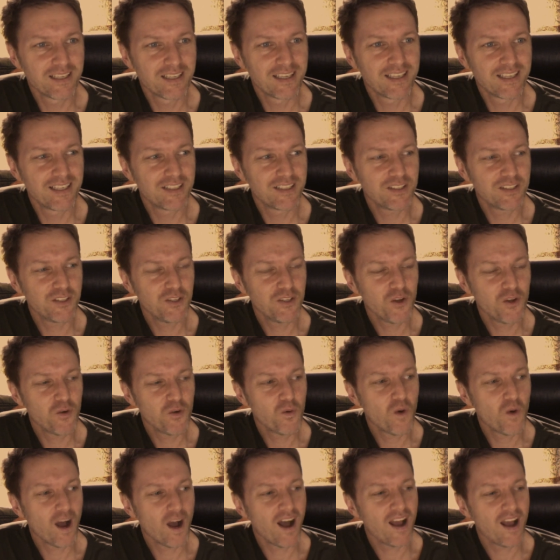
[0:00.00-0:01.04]
You know,
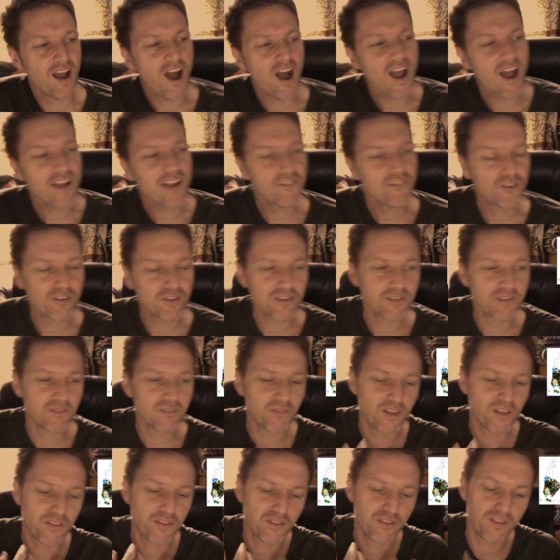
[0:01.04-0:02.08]
I've got
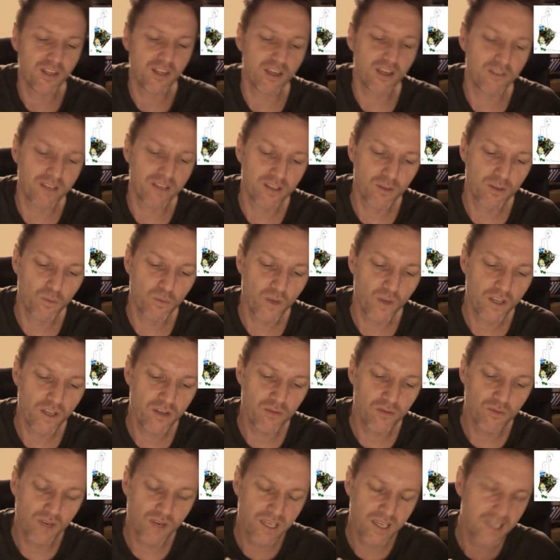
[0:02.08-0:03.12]
a theory that when you
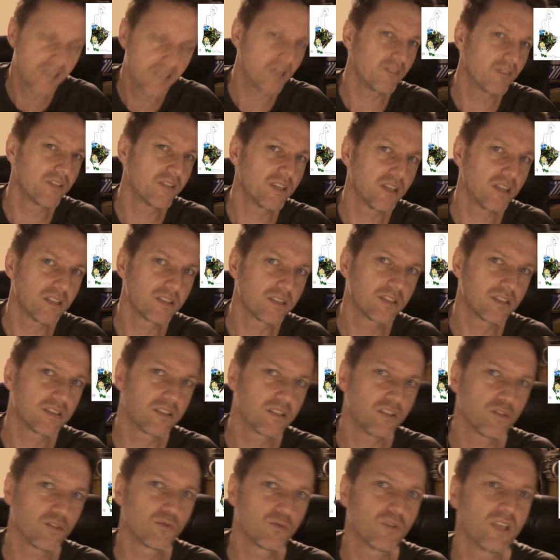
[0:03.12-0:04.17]
really love an artist
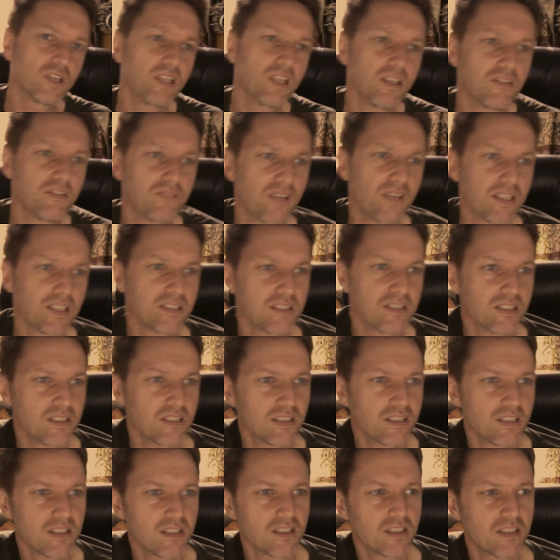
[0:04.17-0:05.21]
and you're really invested
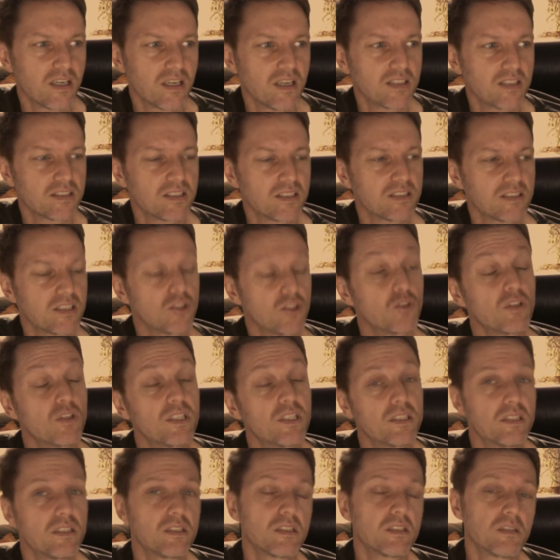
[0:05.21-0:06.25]
in an artist and you're
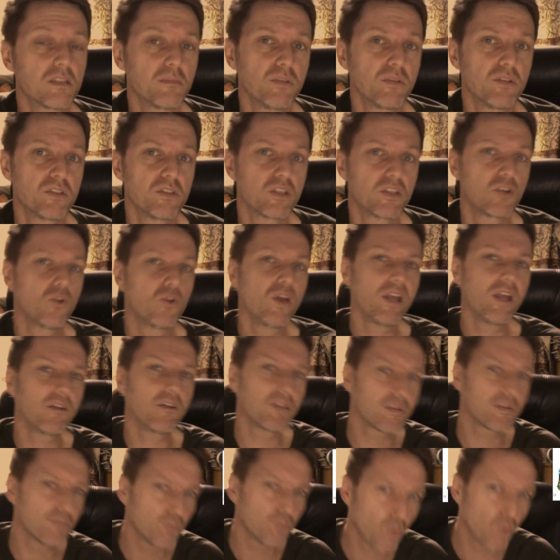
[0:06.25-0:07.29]
listening to the music, you're
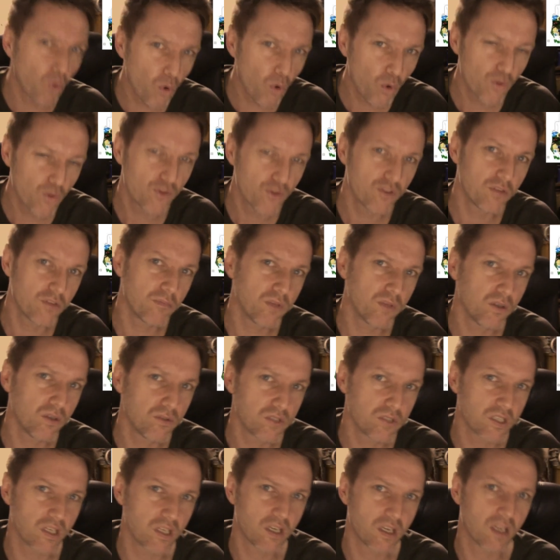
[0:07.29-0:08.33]
hearing more than the
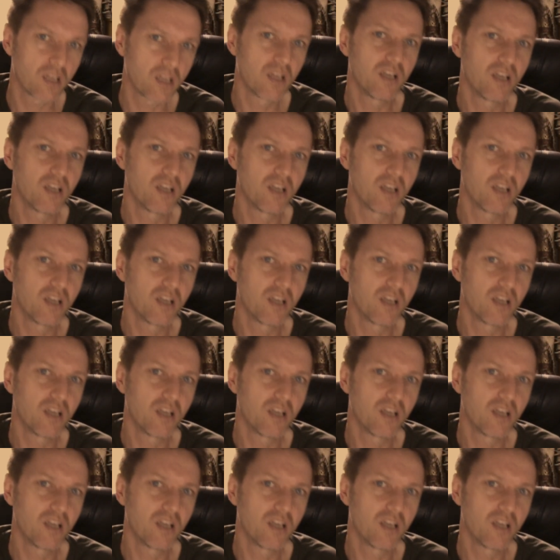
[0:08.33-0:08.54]
music.